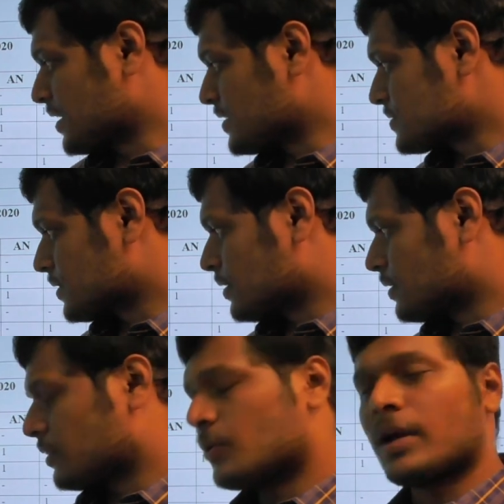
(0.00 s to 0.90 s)
is uh,
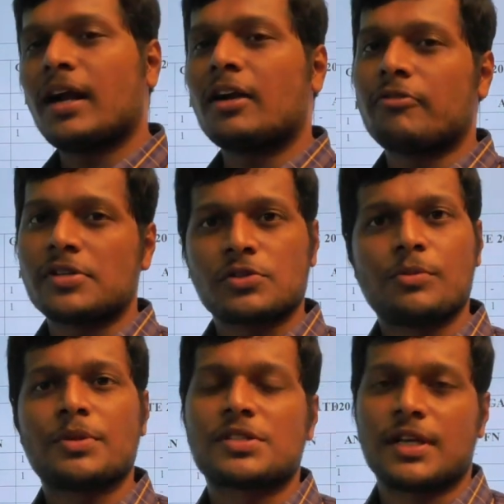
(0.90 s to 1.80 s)
you cannot waste so
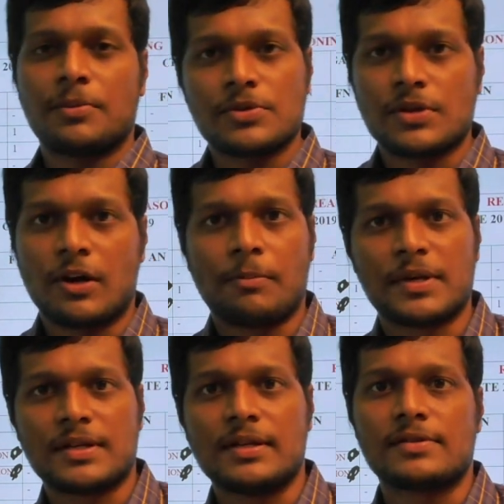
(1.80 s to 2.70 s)
much time to solve
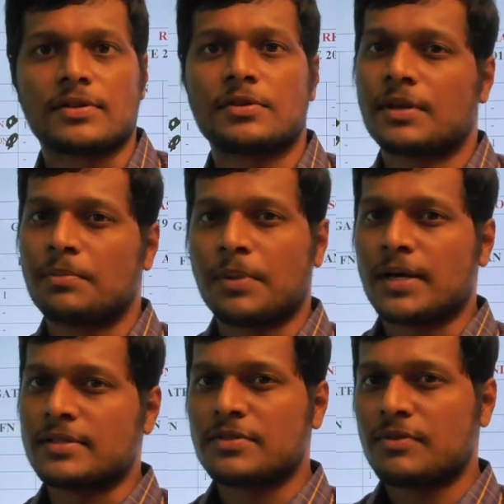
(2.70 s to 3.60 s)
puzzles so some
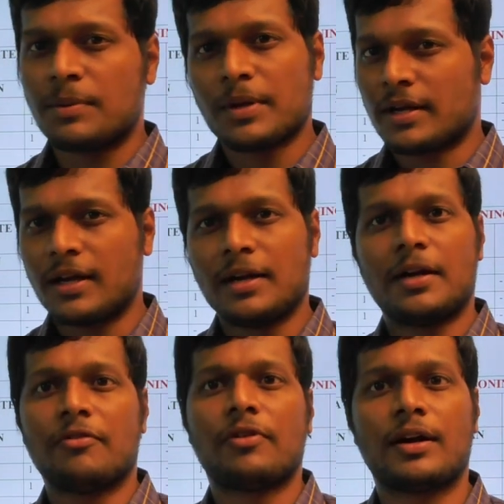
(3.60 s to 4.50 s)
puzzles will be really
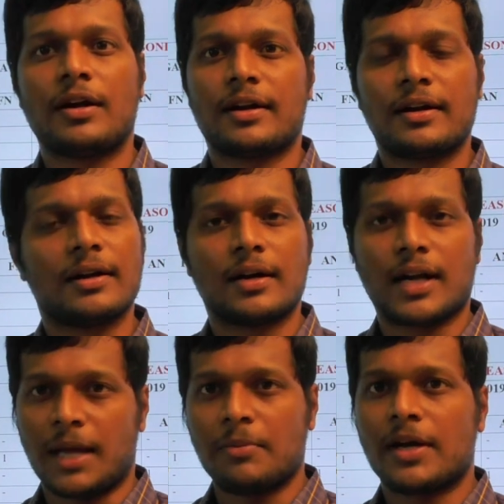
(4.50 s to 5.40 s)
difficult and uh,
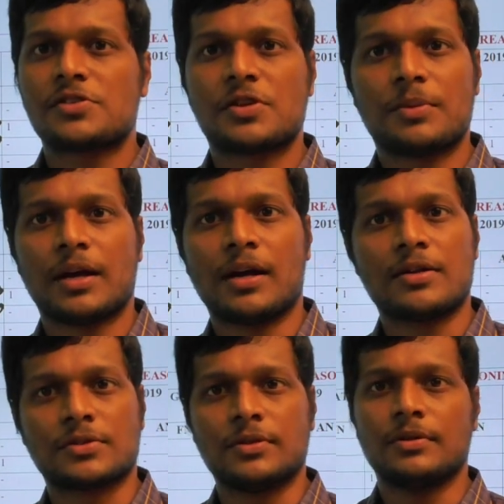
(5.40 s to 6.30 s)
time consuming
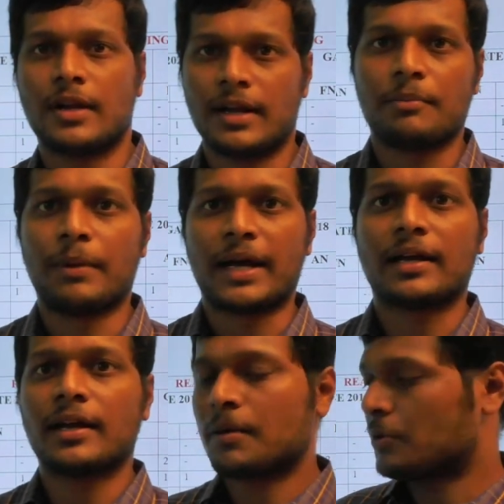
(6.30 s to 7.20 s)
also like
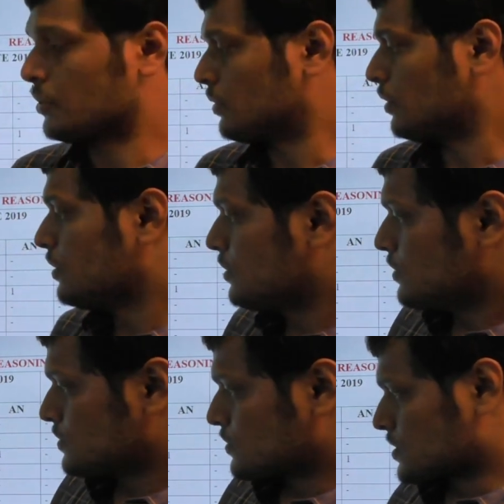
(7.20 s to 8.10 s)
banking aptitude
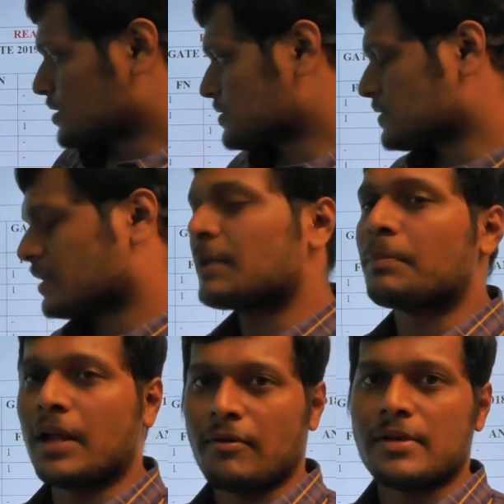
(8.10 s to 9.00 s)
so just see the
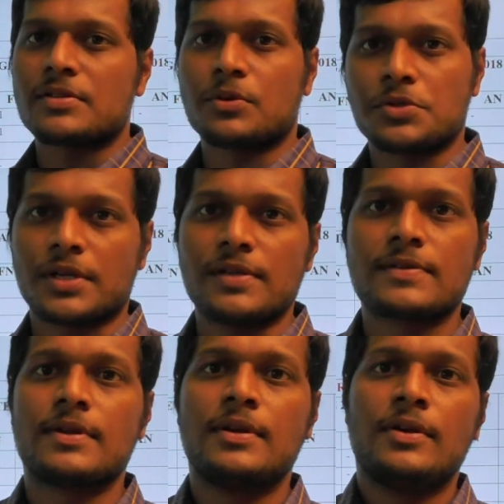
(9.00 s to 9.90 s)
previous questions
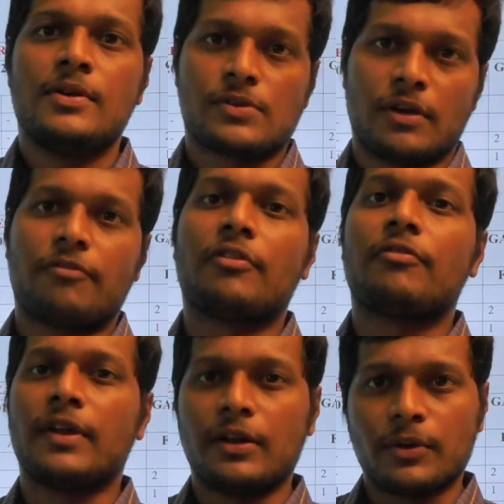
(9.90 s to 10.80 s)
so if you
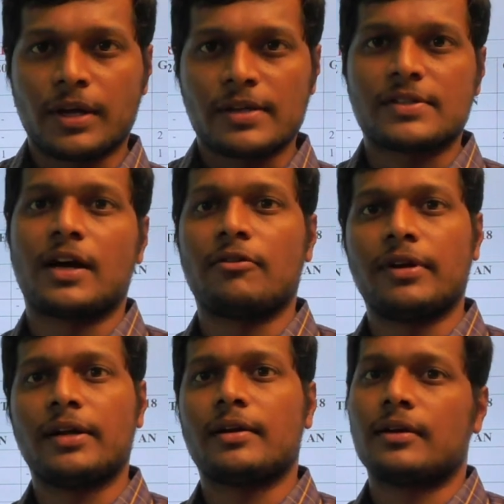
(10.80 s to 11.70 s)
feel you can solve
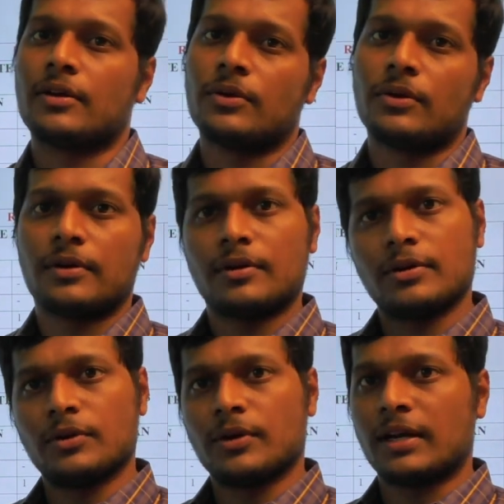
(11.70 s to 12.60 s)
it uh, you
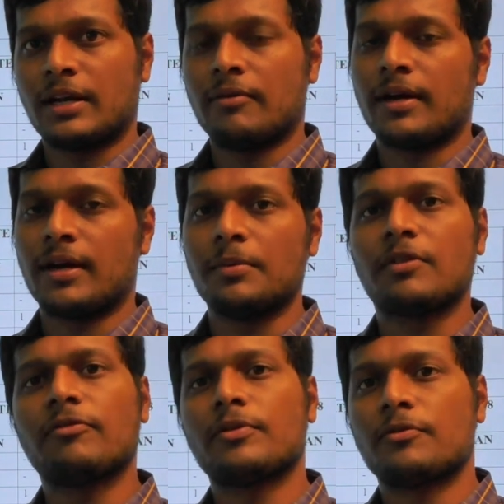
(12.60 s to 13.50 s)
you can give attempt
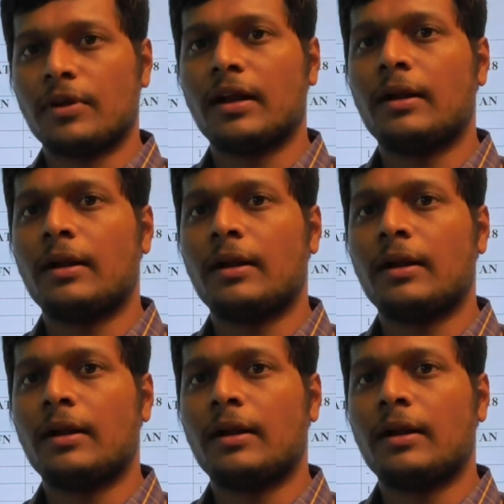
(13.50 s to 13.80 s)
if you feel